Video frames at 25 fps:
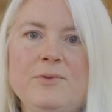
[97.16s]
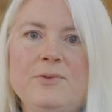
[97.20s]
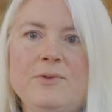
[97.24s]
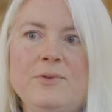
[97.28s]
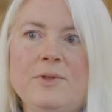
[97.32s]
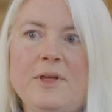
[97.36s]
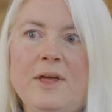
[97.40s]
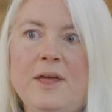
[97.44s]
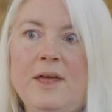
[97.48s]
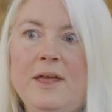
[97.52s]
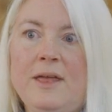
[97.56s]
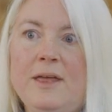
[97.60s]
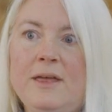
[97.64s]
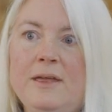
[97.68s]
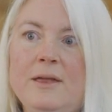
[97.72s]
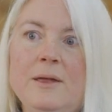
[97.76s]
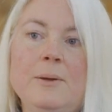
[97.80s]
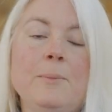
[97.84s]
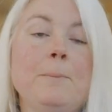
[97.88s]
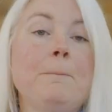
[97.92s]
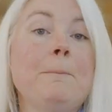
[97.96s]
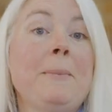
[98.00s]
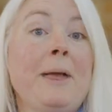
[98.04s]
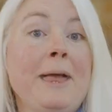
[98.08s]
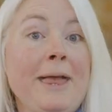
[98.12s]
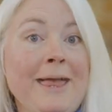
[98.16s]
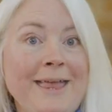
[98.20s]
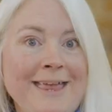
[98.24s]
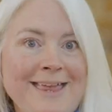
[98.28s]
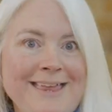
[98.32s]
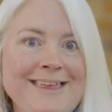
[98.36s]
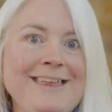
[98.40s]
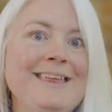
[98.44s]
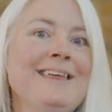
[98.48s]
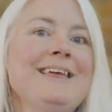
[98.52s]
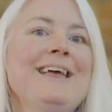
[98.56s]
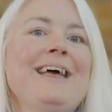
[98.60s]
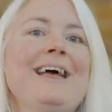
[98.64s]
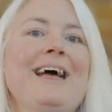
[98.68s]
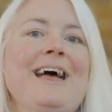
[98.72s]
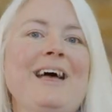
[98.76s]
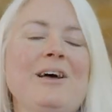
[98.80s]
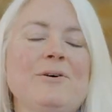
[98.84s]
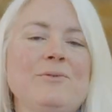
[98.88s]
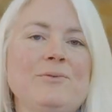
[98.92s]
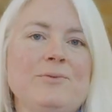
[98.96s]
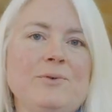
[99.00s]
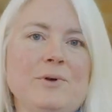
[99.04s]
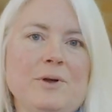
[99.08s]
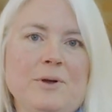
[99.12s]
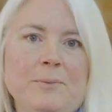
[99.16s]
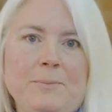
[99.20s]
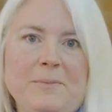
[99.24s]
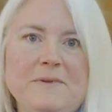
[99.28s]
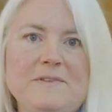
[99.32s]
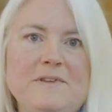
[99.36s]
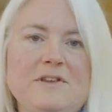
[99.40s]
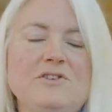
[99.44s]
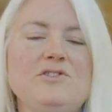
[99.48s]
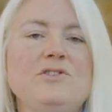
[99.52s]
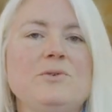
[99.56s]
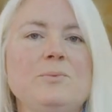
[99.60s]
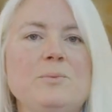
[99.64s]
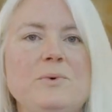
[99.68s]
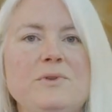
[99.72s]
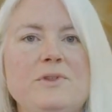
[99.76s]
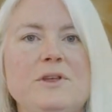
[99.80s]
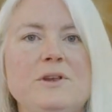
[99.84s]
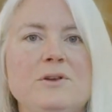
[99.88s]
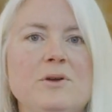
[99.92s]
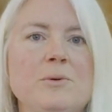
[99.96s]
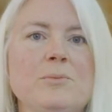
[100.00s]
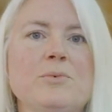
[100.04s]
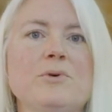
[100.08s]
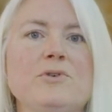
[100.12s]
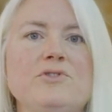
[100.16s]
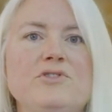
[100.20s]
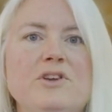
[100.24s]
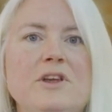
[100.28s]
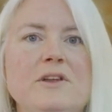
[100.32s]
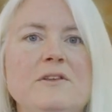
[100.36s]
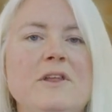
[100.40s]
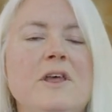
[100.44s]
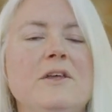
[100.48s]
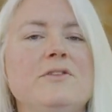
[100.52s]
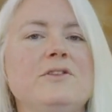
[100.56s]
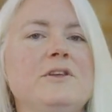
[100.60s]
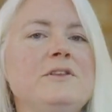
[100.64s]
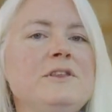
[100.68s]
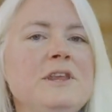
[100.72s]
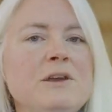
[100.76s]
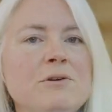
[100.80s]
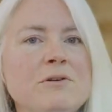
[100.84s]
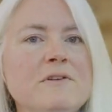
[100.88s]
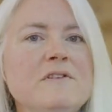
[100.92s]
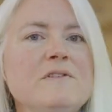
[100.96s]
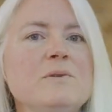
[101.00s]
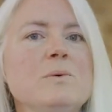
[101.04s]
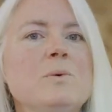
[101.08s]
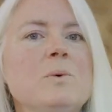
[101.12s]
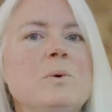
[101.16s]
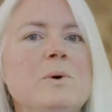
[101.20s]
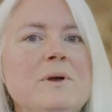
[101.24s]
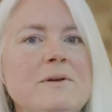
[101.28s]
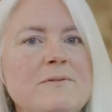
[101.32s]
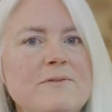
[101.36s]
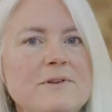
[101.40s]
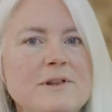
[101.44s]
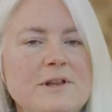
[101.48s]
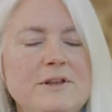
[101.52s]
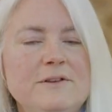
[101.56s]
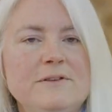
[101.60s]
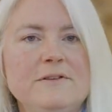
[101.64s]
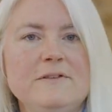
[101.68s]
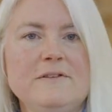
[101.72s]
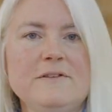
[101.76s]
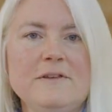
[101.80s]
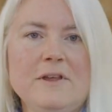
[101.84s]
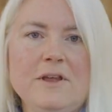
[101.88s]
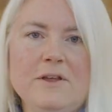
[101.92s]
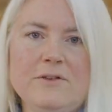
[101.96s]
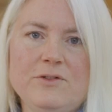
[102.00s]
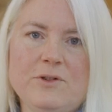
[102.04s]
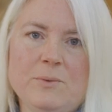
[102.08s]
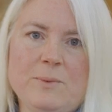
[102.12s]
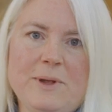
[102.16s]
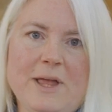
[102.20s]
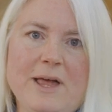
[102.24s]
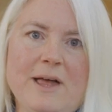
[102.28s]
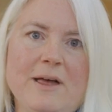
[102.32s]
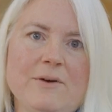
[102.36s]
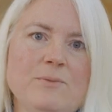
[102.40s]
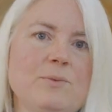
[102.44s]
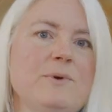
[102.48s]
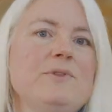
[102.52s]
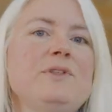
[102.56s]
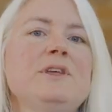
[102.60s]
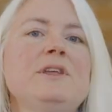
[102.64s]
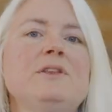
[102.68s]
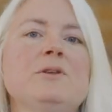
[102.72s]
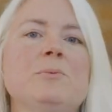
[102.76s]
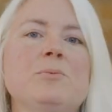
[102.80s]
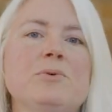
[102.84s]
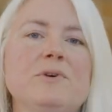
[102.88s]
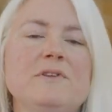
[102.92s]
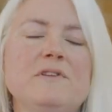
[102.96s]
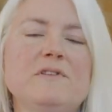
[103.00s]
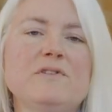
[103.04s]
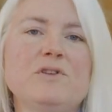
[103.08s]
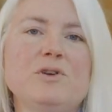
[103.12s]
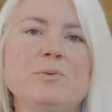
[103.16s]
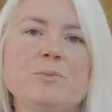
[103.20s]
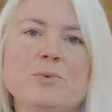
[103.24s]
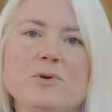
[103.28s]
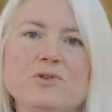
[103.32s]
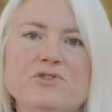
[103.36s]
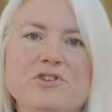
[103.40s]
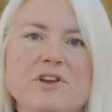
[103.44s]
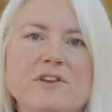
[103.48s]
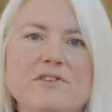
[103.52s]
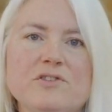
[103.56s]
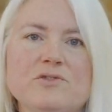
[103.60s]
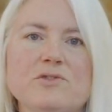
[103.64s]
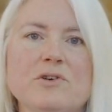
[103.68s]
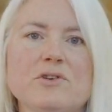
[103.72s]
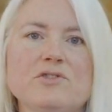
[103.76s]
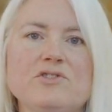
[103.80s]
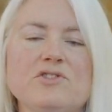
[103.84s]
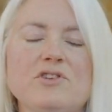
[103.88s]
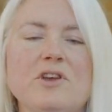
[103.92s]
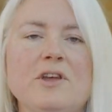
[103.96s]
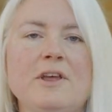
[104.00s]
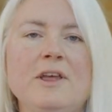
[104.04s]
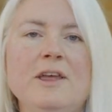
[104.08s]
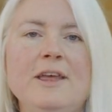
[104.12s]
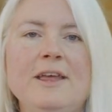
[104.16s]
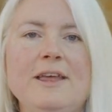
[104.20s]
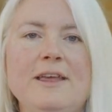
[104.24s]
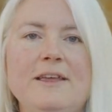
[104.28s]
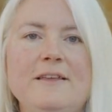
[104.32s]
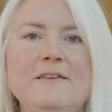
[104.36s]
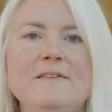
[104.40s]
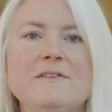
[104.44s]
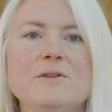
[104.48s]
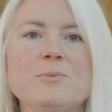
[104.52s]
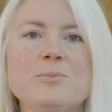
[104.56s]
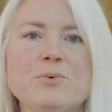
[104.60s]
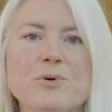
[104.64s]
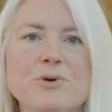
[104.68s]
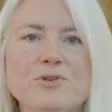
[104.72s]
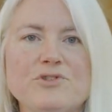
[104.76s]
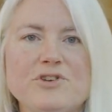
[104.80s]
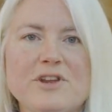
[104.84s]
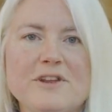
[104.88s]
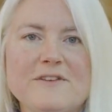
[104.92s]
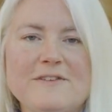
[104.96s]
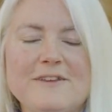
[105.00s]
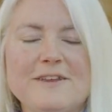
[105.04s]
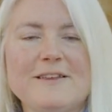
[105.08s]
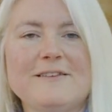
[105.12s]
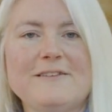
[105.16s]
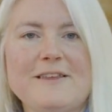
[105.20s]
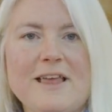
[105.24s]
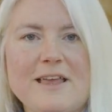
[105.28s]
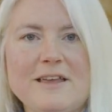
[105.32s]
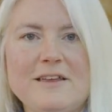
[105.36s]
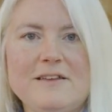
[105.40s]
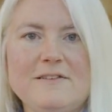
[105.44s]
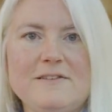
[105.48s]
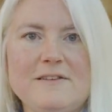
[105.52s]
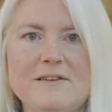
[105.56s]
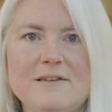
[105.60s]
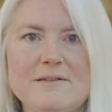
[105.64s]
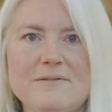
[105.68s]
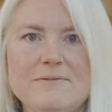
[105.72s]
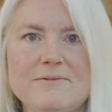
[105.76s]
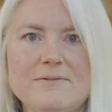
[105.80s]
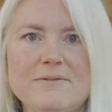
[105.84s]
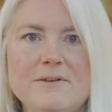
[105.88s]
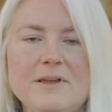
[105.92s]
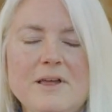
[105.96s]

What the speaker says: they may have a position within our project. The nearest equivalent that we have within the PRINCE2 project structure is the project executive.